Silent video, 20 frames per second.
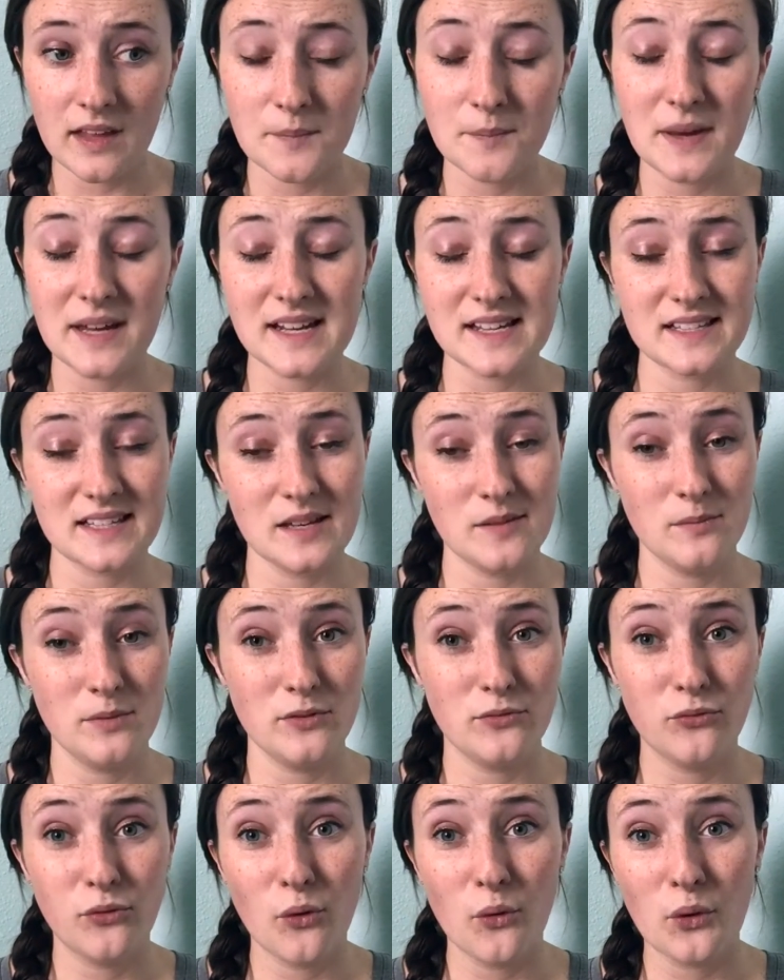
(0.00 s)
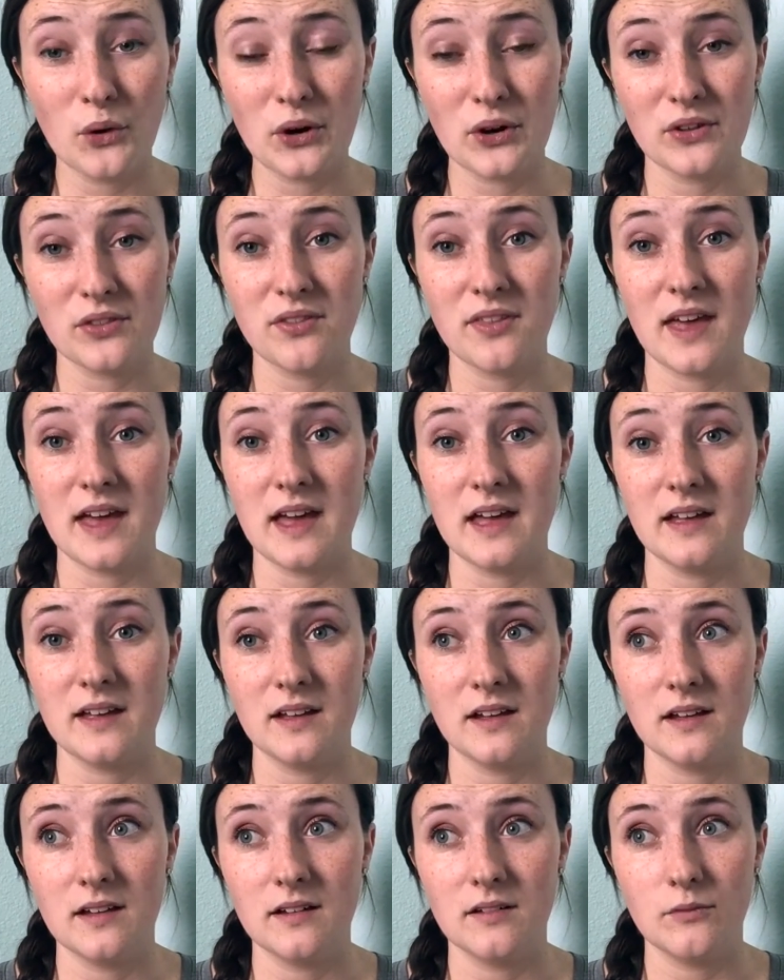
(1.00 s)
medicine before that
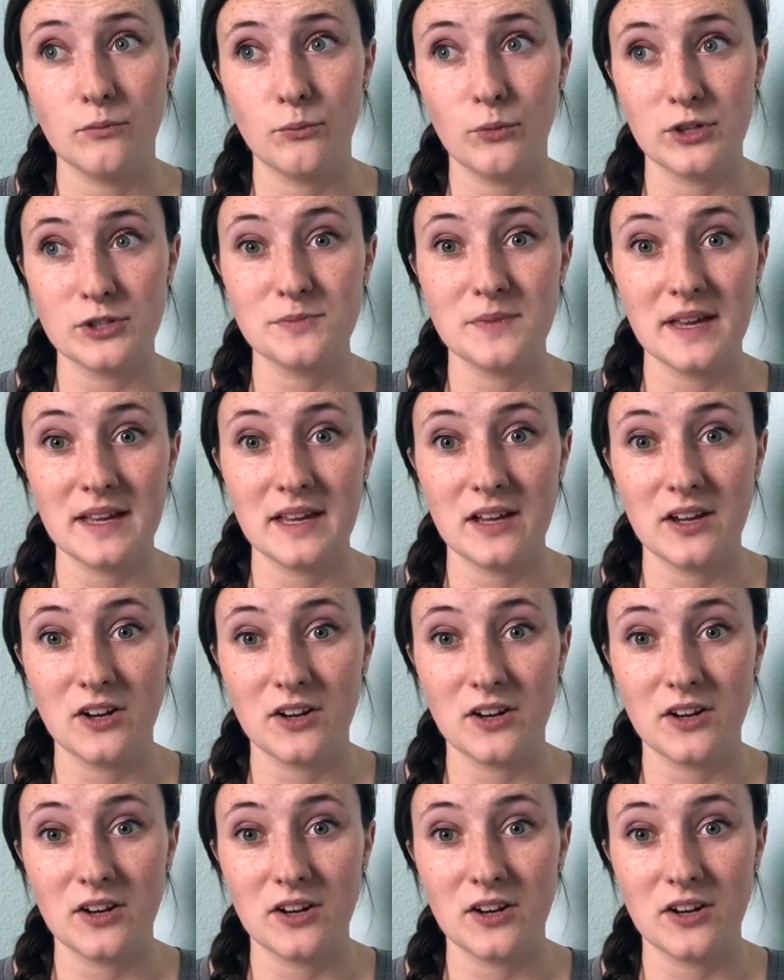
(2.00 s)
was making